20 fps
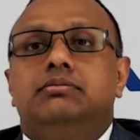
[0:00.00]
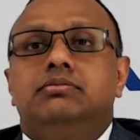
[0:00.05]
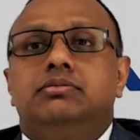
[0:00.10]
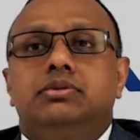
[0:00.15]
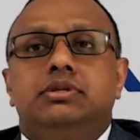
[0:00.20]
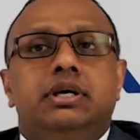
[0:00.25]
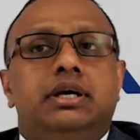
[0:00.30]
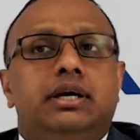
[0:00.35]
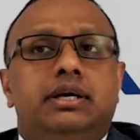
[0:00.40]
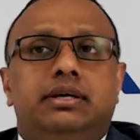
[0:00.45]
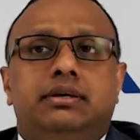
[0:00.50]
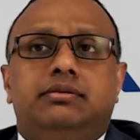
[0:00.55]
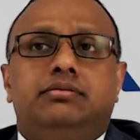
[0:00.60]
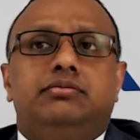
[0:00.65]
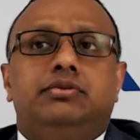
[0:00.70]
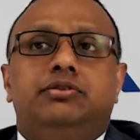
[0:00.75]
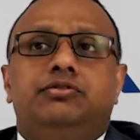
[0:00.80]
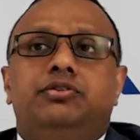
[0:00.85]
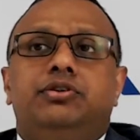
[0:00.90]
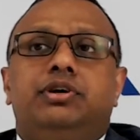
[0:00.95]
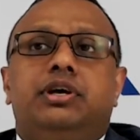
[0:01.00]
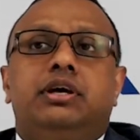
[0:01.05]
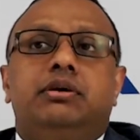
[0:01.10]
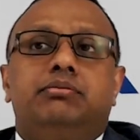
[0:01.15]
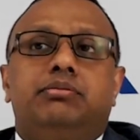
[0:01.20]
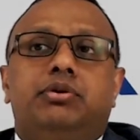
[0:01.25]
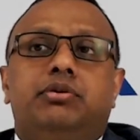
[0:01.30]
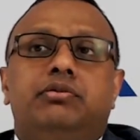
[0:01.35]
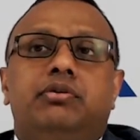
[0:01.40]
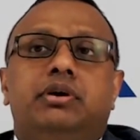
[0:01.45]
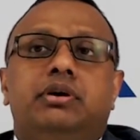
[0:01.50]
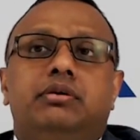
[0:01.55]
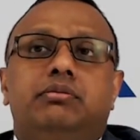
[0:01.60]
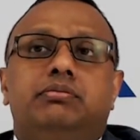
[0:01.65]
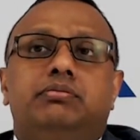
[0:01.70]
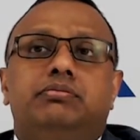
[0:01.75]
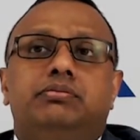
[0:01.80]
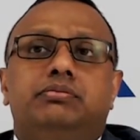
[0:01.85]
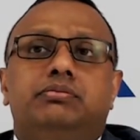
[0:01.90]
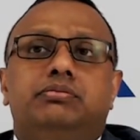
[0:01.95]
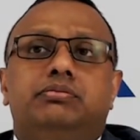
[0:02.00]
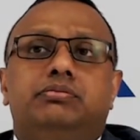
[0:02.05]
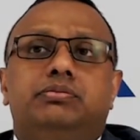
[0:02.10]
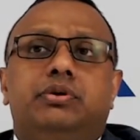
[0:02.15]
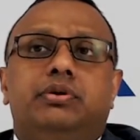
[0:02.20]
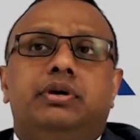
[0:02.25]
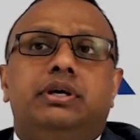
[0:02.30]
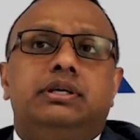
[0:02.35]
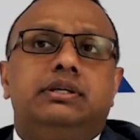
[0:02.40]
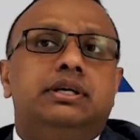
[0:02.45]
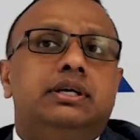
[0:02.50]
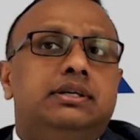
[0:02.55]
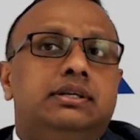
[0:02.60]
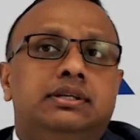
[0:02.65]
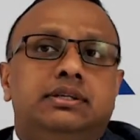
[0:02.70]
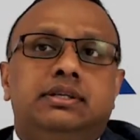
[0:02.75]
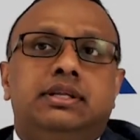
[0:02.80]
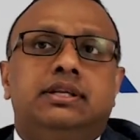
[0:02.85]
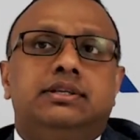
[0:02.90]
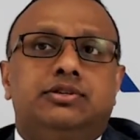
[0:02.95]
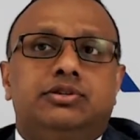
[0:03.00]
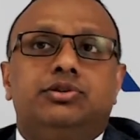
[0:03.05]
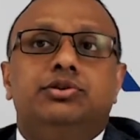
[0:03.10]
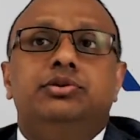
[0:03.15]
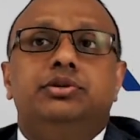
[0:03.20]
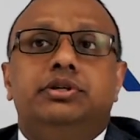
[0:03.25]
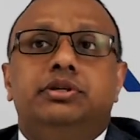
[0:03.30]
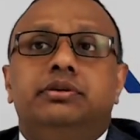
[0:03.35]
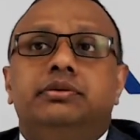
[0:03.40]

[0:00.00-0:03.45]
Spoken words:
yeah, if you can provide that, then that's good.